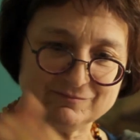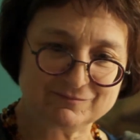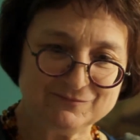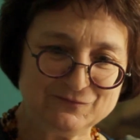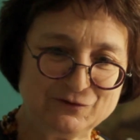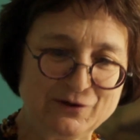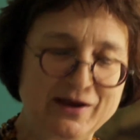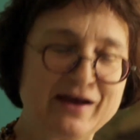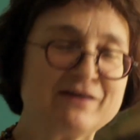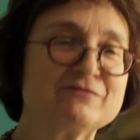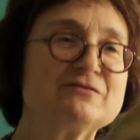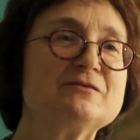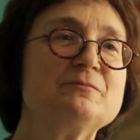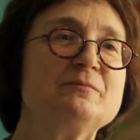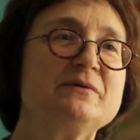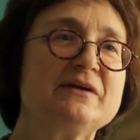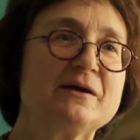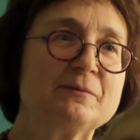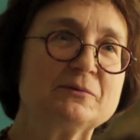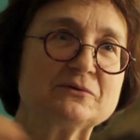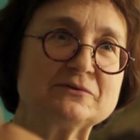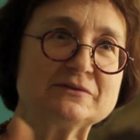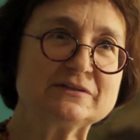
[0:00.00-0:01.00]
you have to be
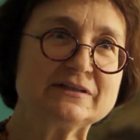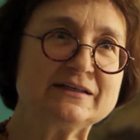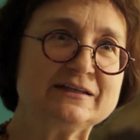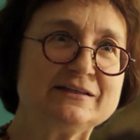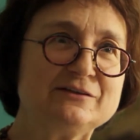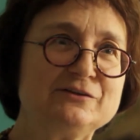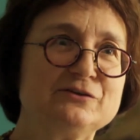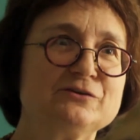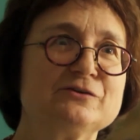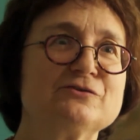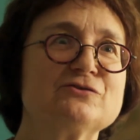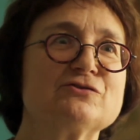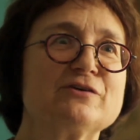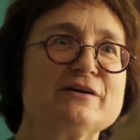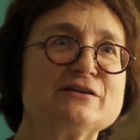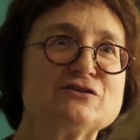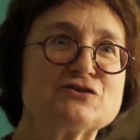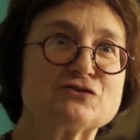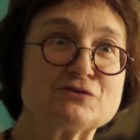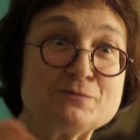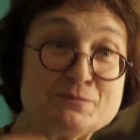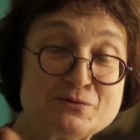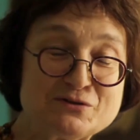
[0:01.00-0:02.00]
able to get your
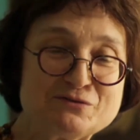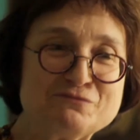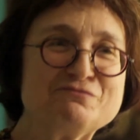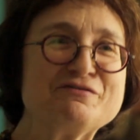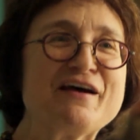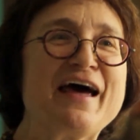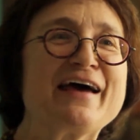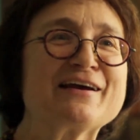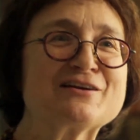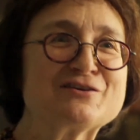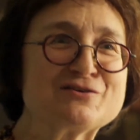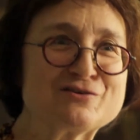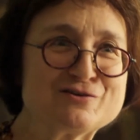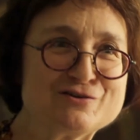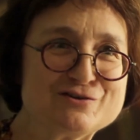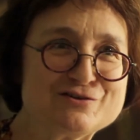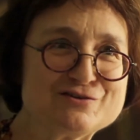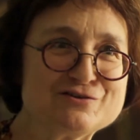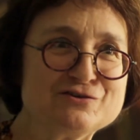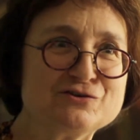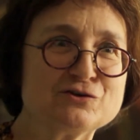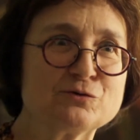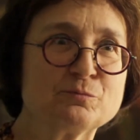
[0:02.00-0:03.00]
transcription
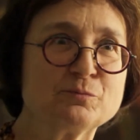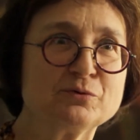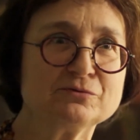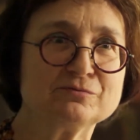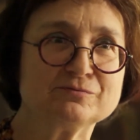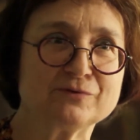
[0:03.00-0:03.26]
factors and your